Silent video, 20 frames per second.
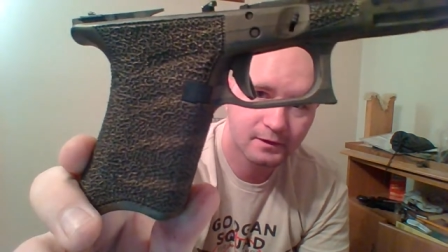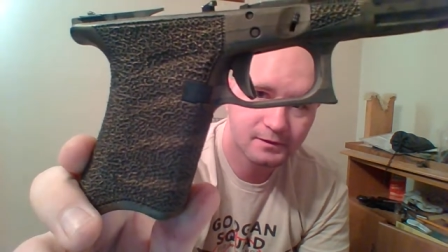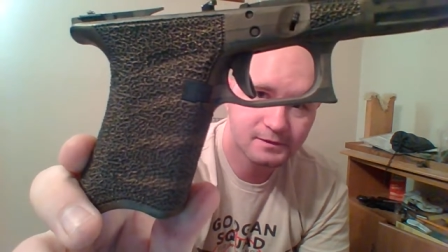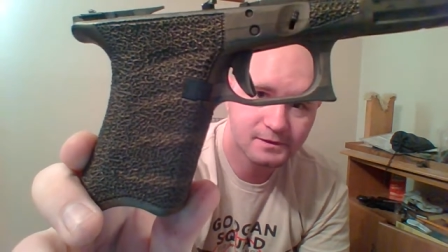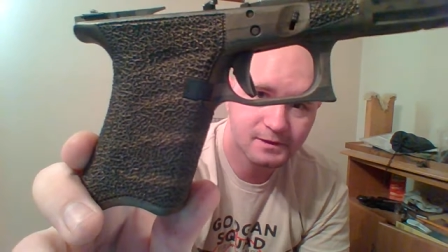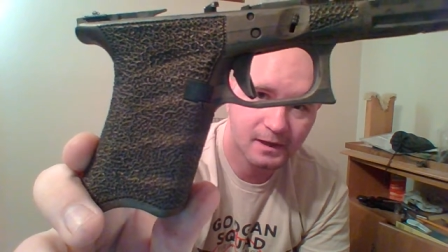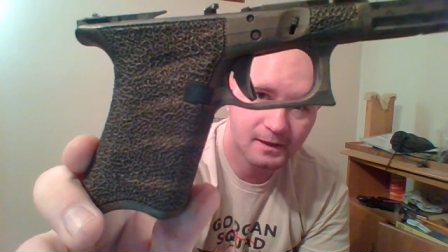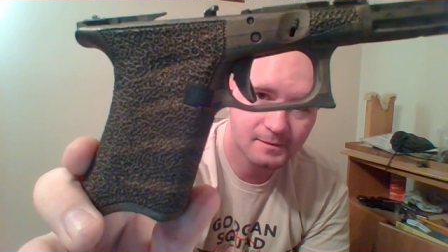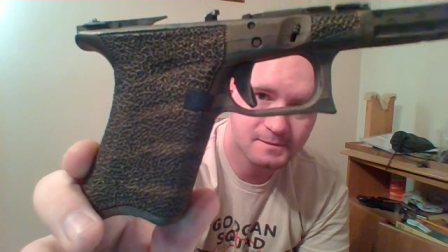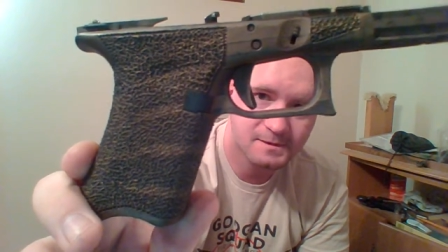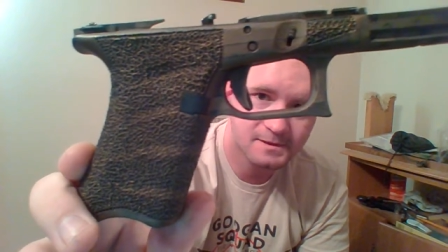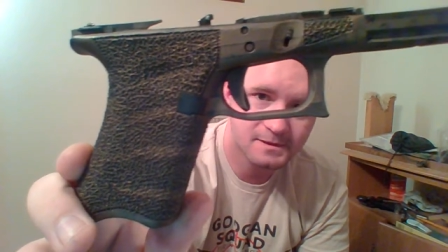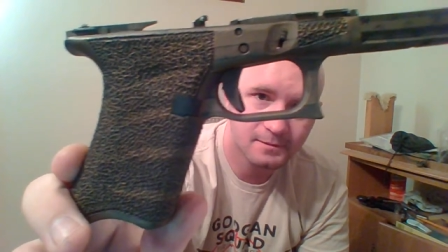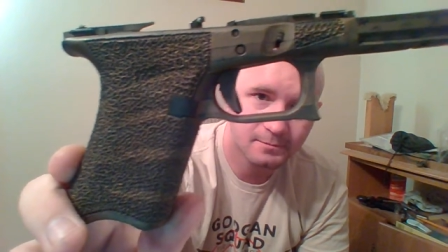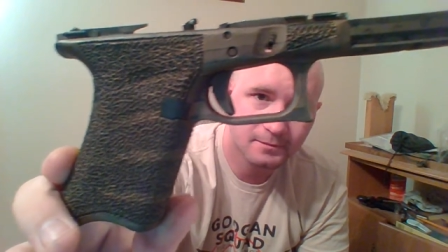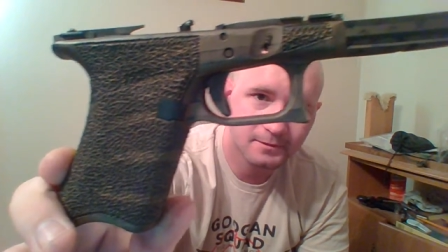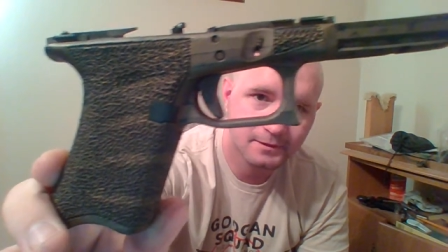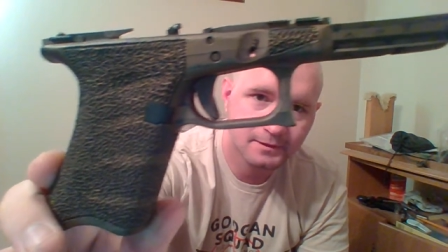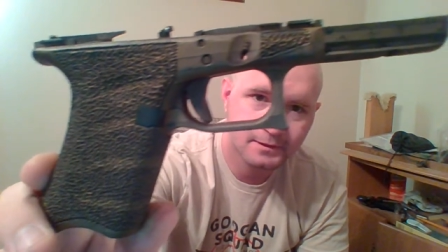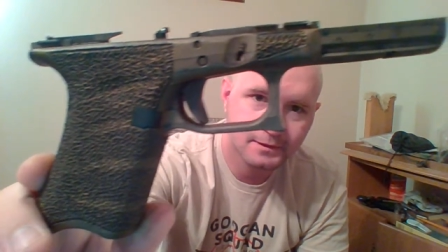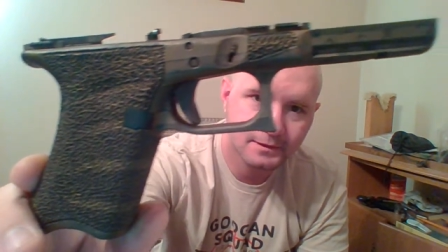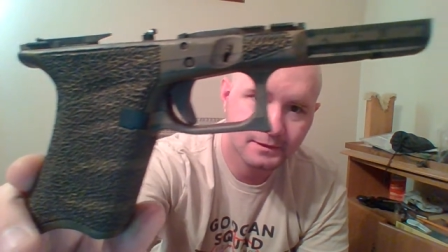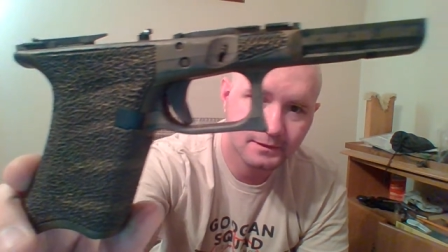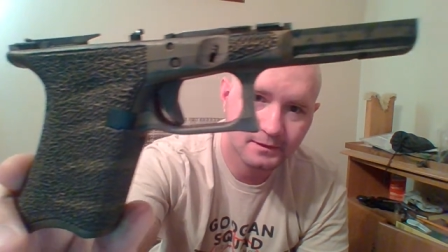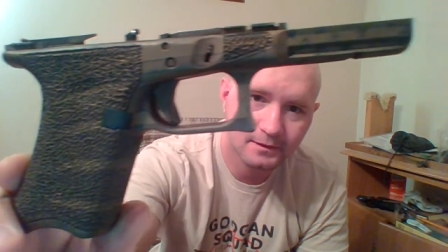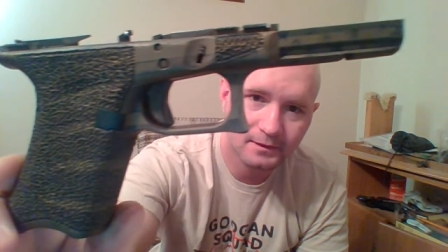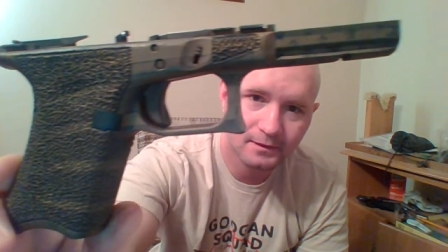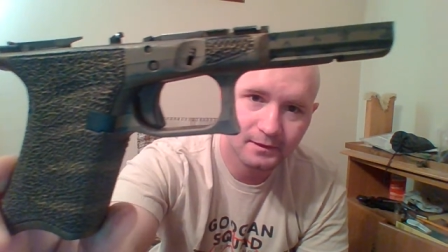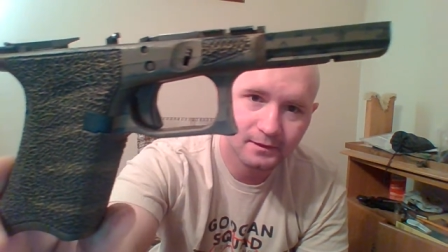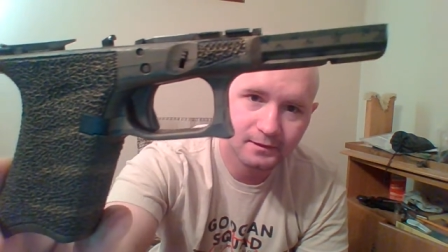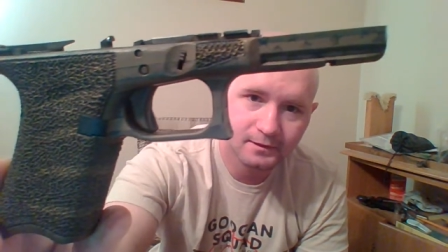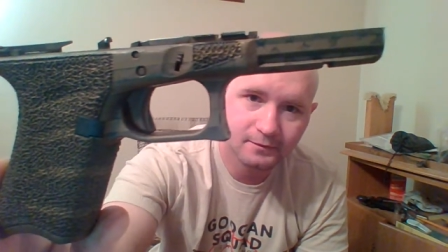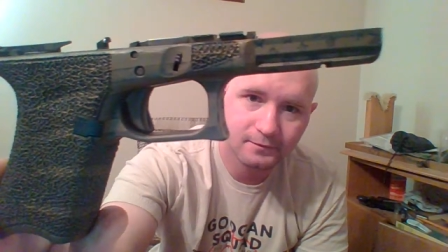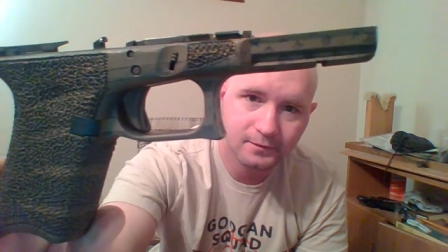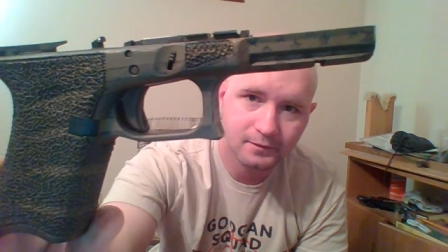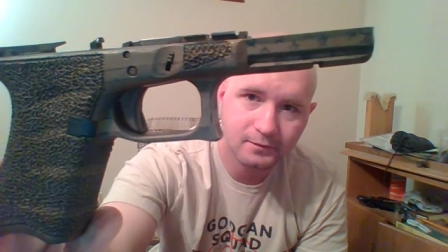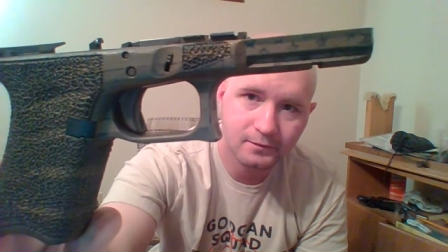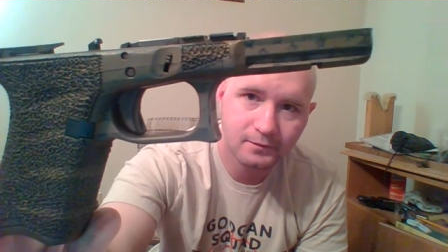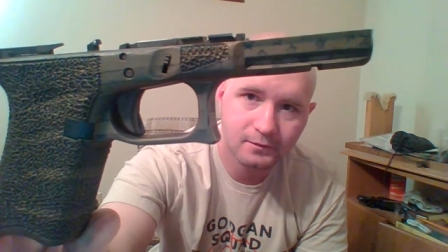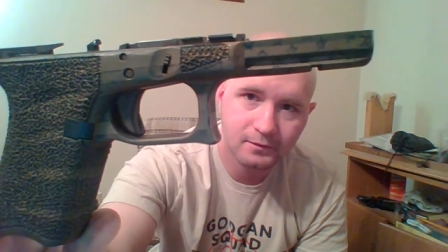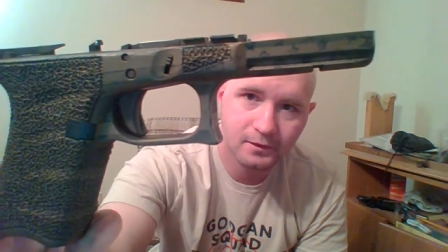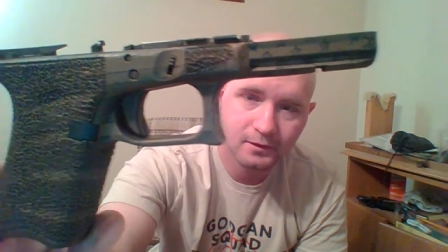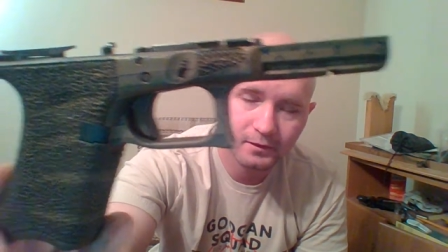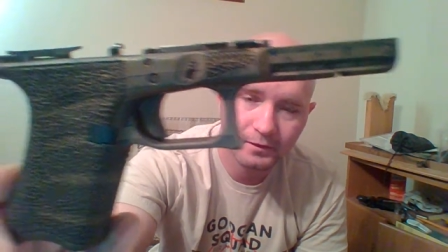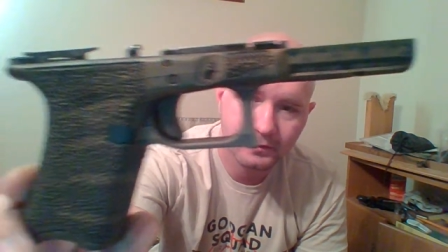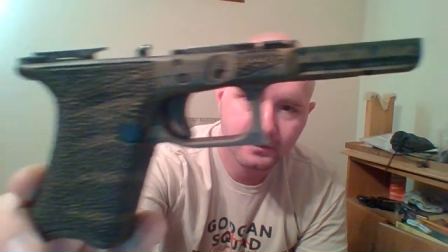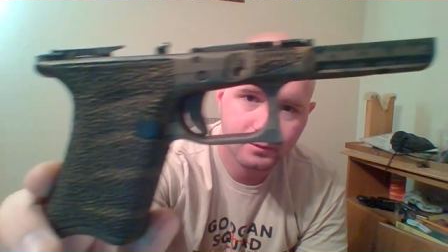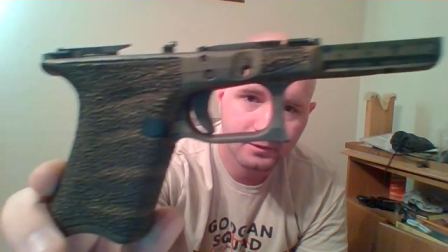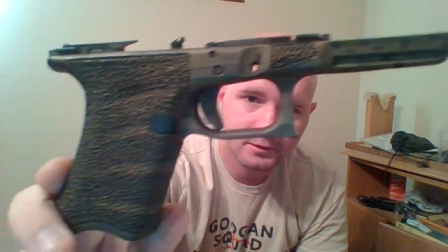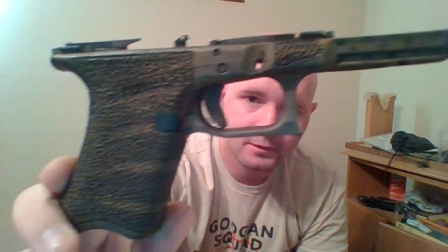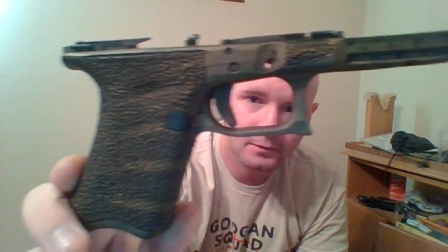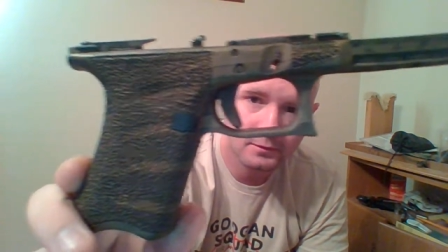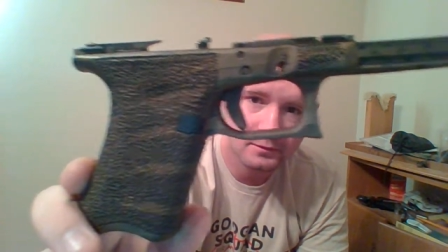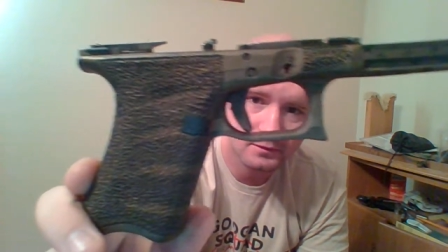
job stippling it. And if you know what you're